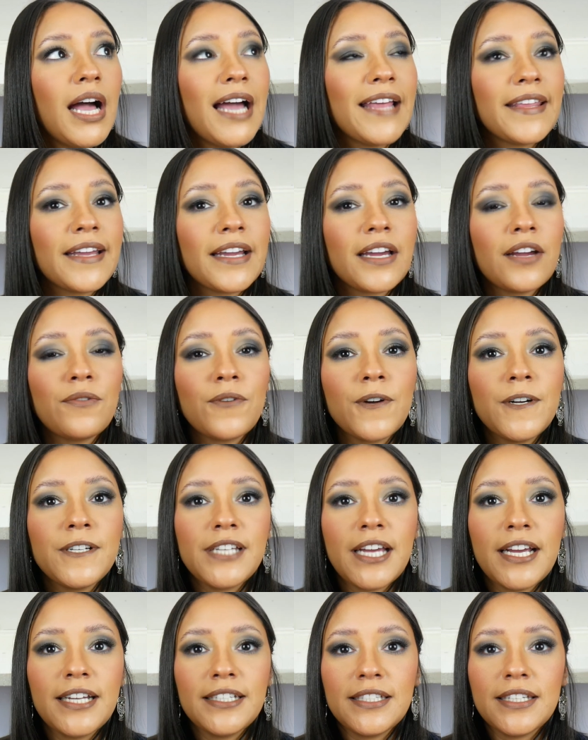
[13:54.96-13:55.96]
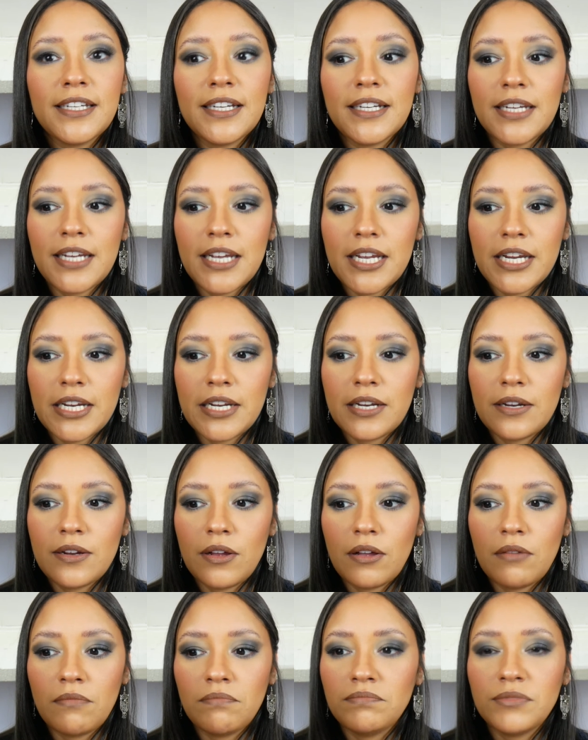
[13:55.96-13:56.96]
I think I rotated it
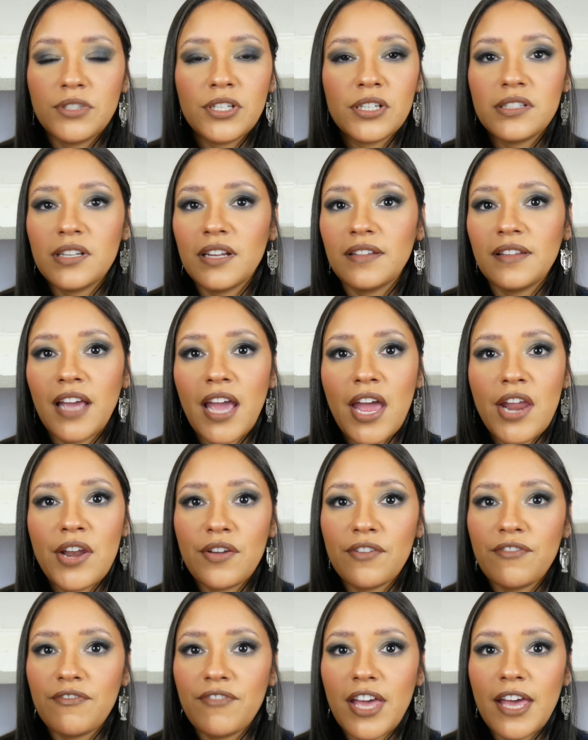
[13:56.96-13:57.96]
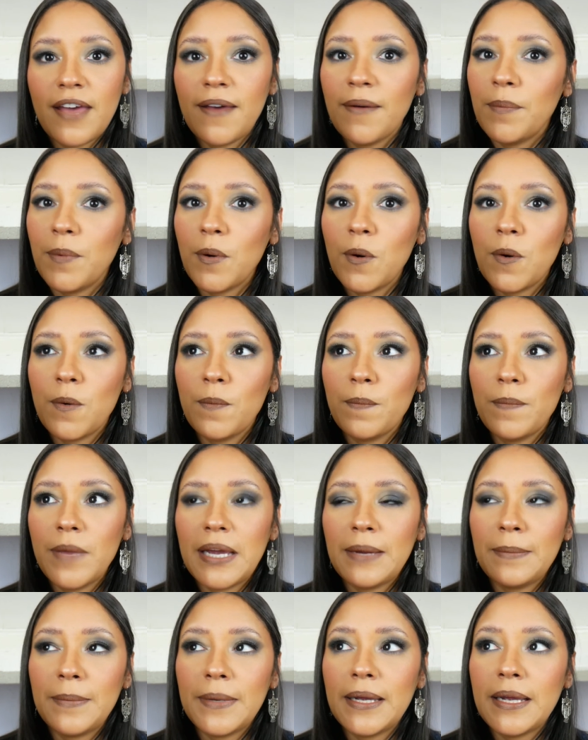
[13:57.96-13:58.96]
in just at the end of Feb or
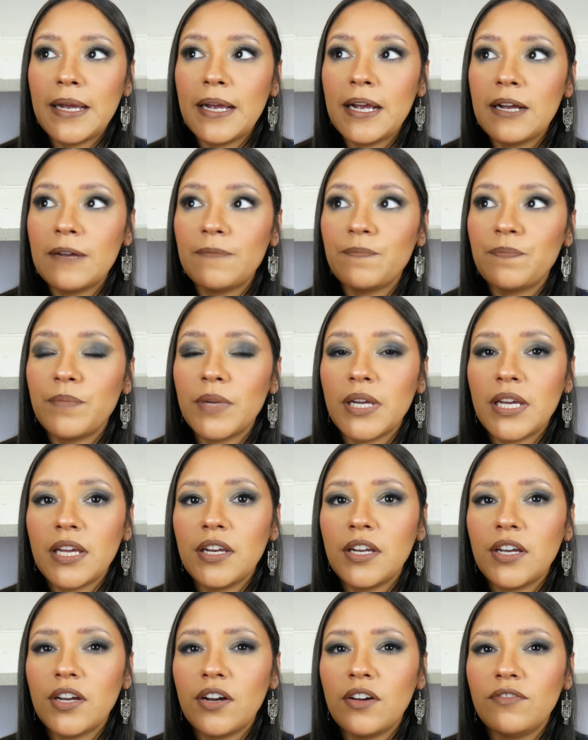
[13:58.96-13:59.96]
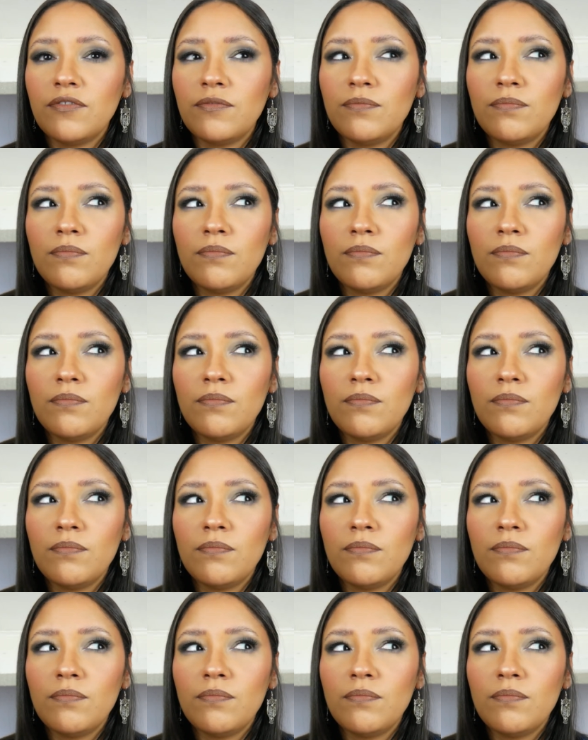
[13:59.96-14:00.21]
maybe beginning of